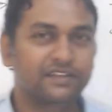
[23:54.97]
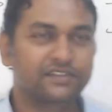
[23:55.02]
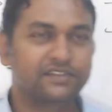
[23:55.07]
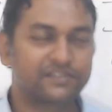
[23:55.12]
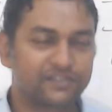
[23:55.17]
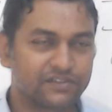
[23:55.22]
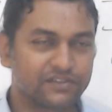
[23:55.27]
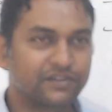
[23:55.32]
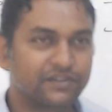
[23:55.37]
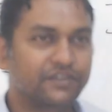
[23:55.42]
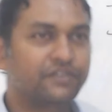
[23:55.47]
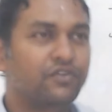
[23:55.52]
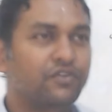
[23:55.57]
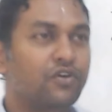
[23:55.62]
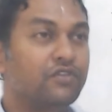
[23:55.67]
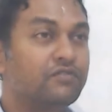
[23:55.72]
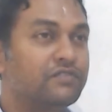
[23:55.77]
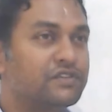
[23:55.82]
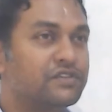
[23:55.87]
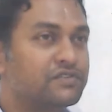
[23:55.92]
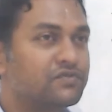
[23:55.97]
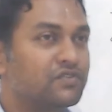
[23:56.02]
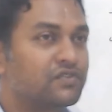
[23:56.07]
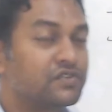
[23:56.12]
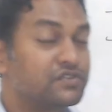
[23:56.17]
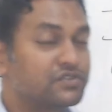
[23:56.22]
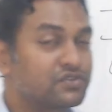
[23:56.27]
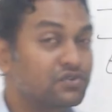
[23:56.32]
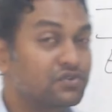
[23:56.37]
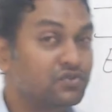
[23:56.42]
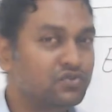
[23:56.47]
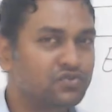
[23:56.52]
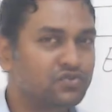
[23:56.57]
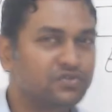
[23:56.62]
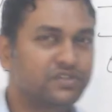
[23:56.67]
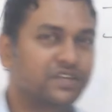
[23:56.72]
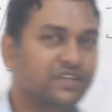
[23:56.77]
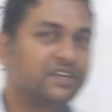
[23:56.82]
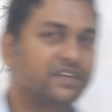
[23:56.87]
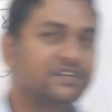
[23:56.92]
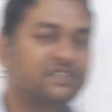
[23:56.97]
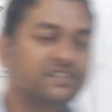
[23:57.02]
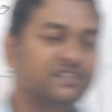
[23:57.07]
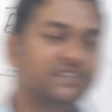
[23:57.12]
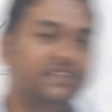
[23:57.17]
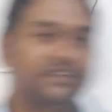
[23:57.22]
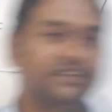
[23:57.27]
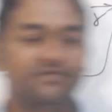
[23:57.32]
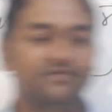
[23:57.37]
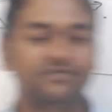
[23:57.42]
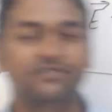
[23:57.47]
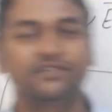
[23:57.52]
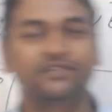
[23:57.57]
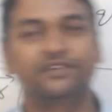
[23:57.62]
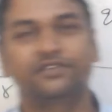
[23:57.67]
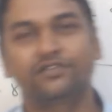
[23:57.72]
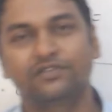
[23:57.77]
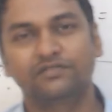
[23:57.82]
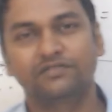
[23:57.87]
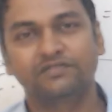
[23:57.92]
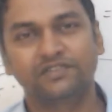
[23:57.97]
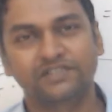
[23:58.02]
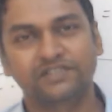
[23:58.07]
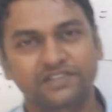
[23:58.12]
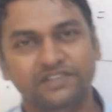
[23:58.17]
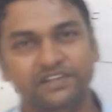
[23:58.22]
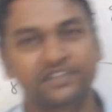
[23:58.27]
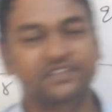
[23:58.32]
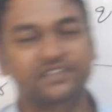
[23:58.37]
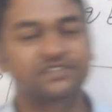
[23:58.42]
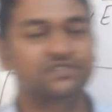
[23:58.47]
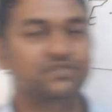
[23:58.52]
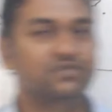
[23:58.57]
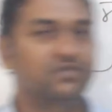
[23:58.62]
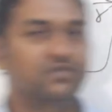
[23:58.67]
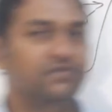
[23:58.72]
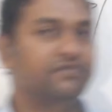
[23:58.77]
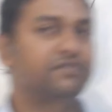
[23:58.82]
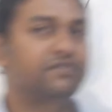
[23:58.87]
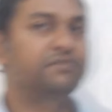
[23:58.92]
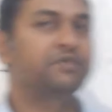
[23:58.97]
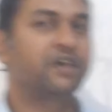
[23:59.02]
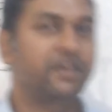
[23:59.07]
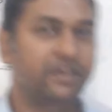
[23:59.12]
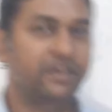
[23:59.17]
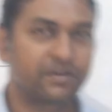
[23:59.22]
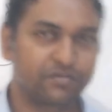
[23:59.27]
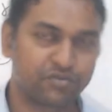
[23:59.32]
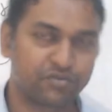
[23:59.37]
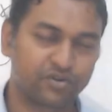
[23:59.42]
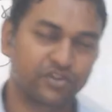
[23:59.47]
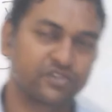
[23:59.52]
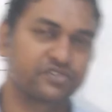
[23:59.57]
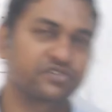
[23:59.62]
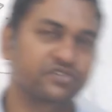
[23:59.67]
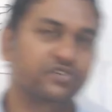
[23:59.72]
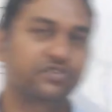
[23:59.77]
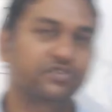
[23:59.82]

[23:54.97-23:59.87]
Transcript: So it always wants to lose energy, therefore it always tries to go from higher potential to